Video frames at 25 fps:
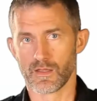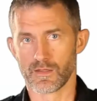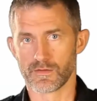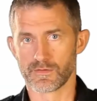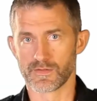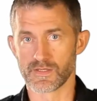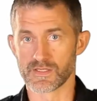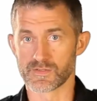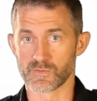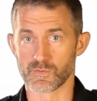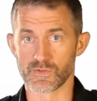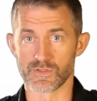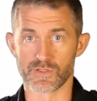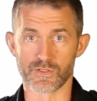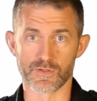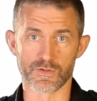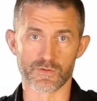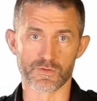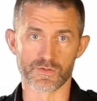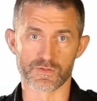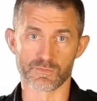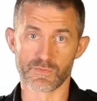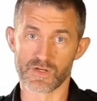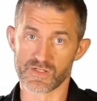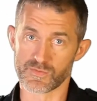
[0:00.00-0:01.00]
This would
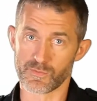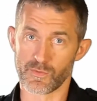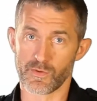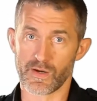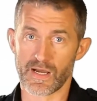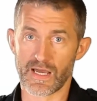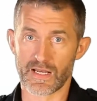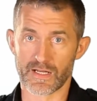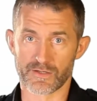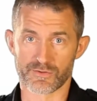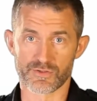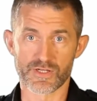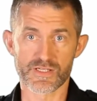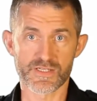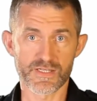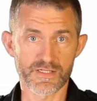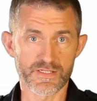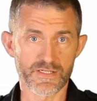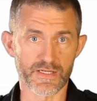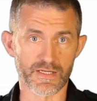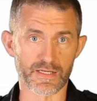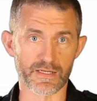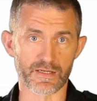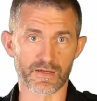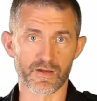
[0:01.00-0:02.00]
use much more
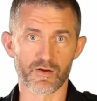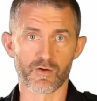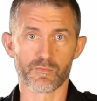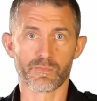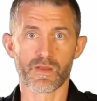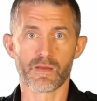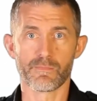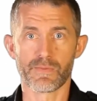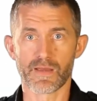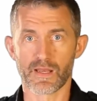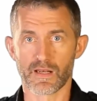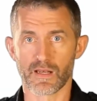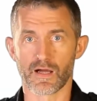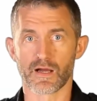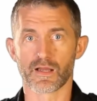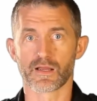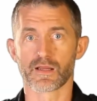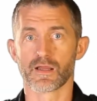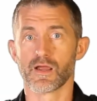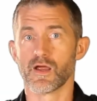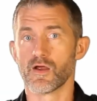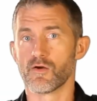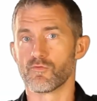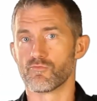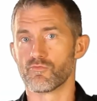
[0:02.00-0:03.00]
electricity. It would be a bit like
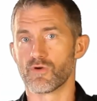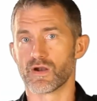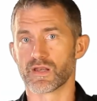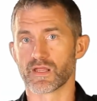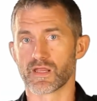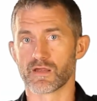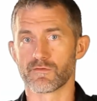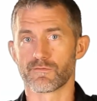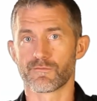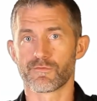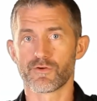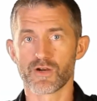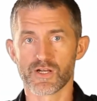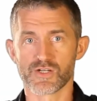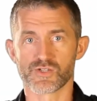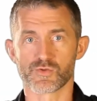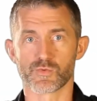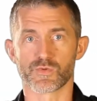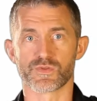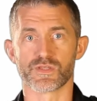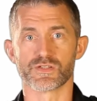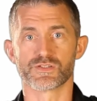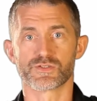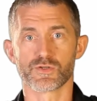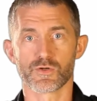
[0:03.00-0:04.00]
running a fridge
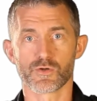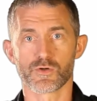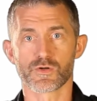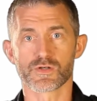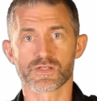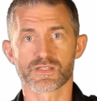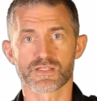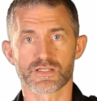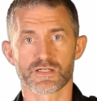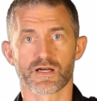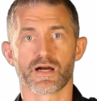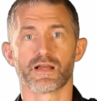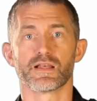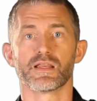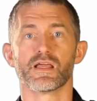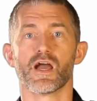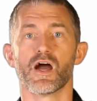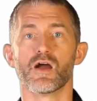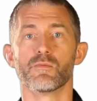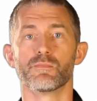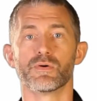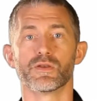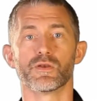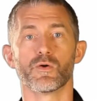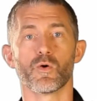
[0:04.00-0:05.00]
with the door slightly
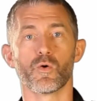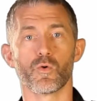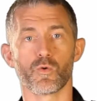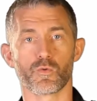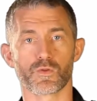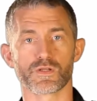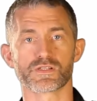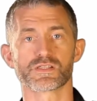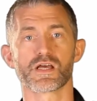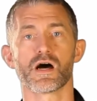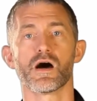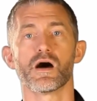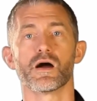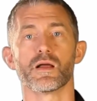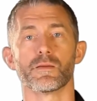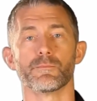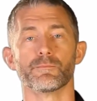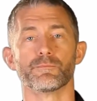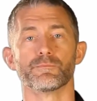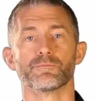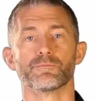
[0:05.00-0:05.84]
open all the time.